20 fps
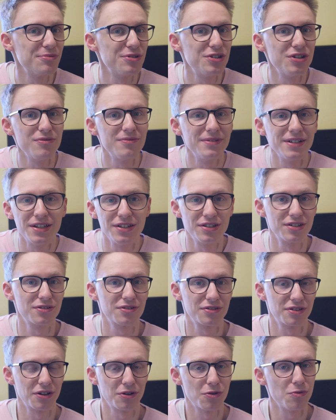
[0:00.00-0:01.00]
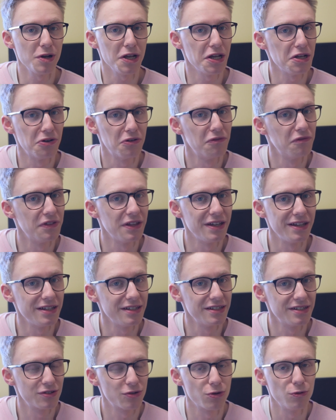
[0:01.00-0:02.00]
presumably the queen of
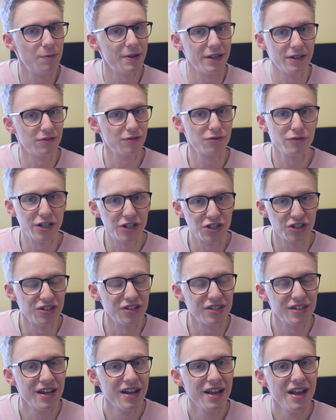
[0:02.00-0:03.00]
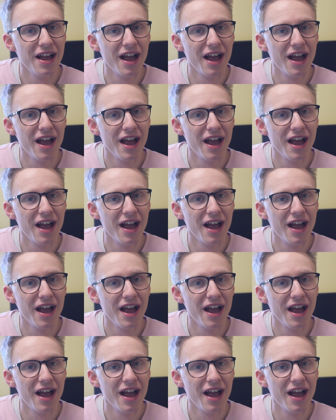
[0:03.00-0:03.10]
these scorpion creatures.